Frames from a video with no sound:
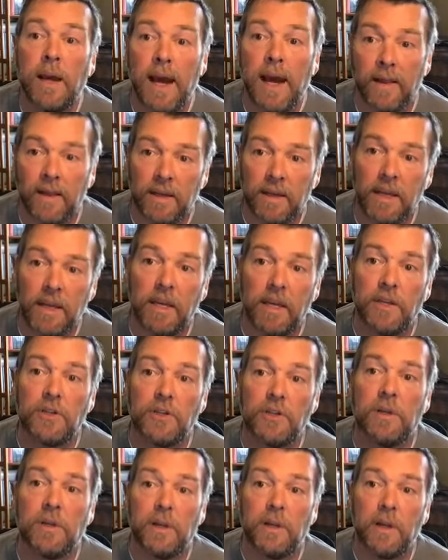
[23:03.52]

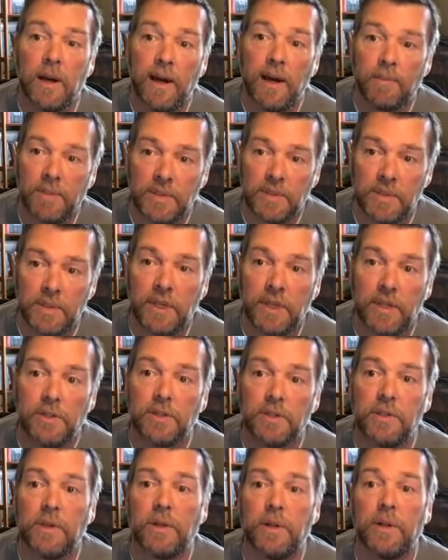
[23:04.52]
allocation and
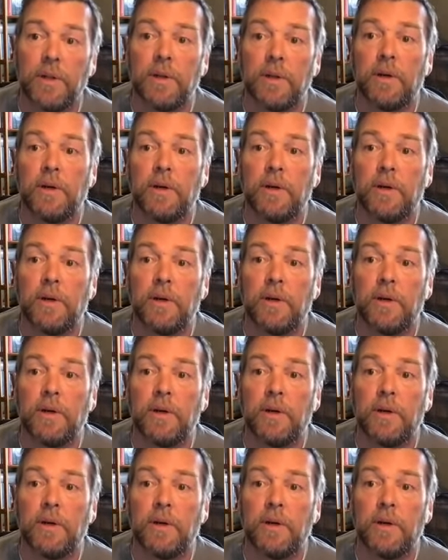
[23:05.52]
compensation